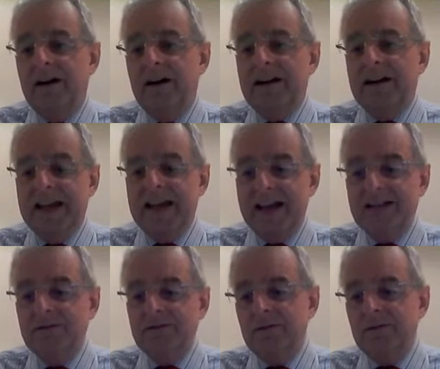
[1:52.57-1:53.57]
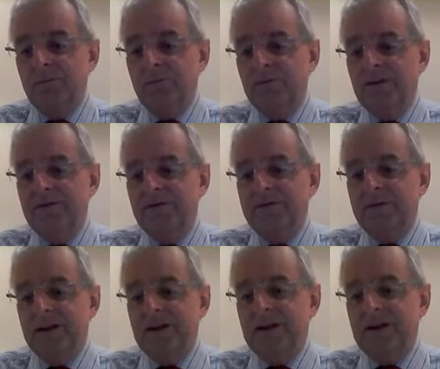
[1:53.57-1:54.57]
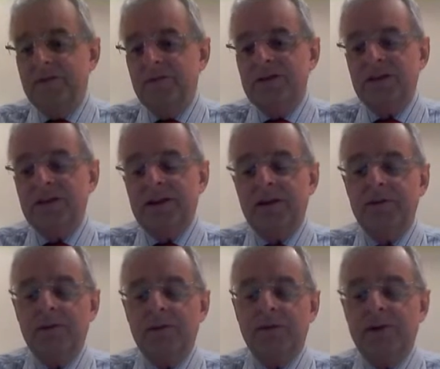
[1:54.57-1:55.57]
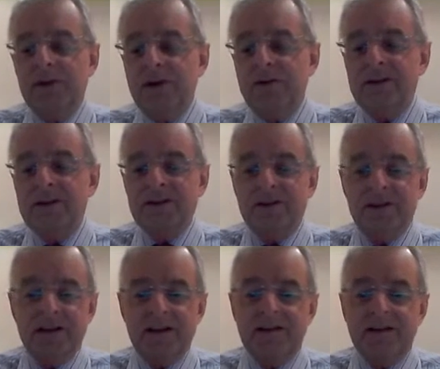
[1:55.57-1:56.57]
Again, we've started coming up on the RSI.